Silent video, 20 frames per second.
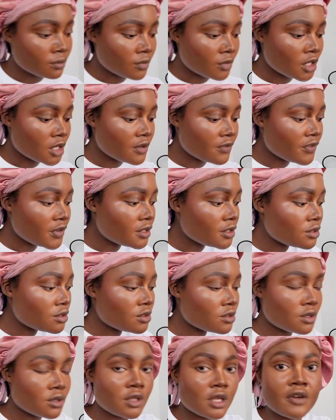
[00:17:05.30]
I
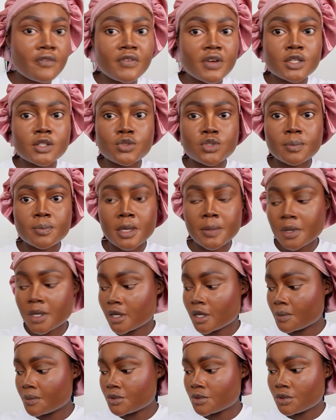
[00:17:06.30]
find doing my
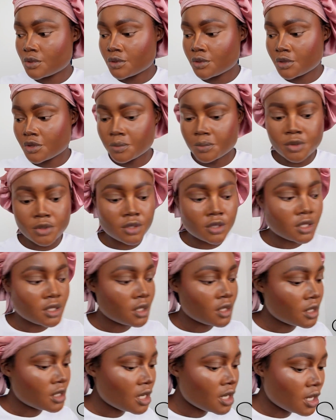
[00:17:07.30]
makeup so
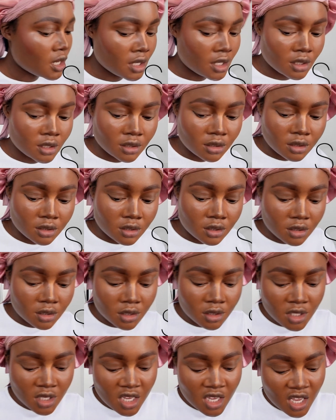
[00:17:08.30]
therapeutic, and
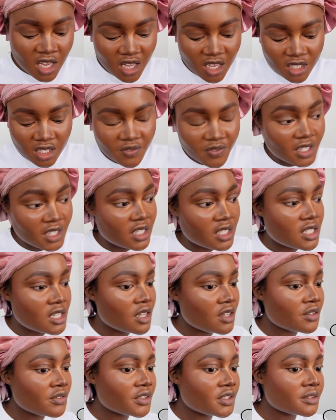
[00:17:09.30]
I'll never get
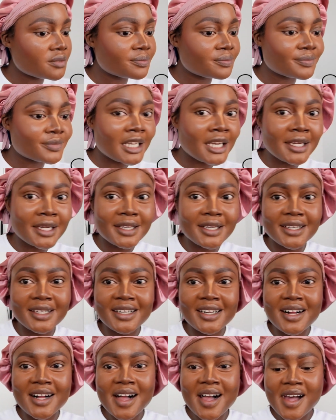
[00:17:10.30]
tired of it.
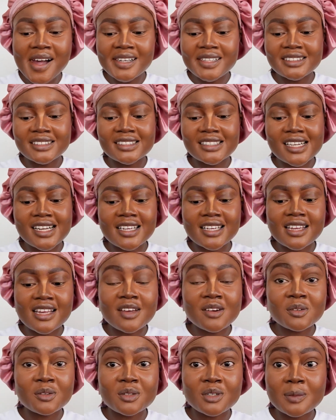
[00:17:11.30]
And I
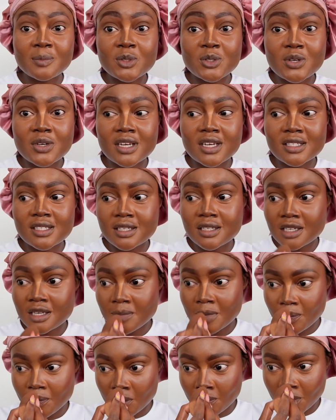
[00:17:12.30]
don't know, I'm sure you guys can hear my
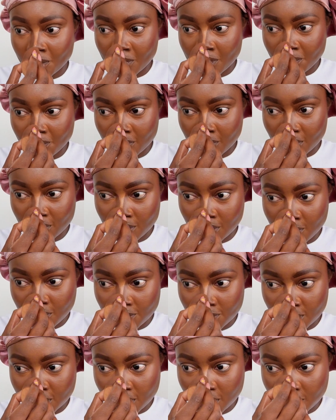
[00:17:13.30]
mom and my brother
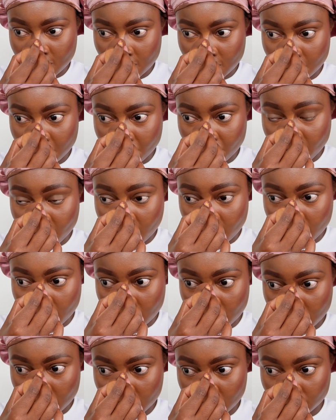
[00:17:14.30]
downstairs, they're
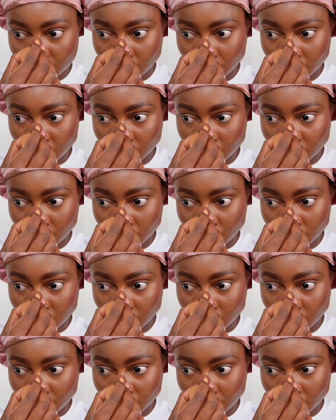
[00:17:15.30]
braaiing.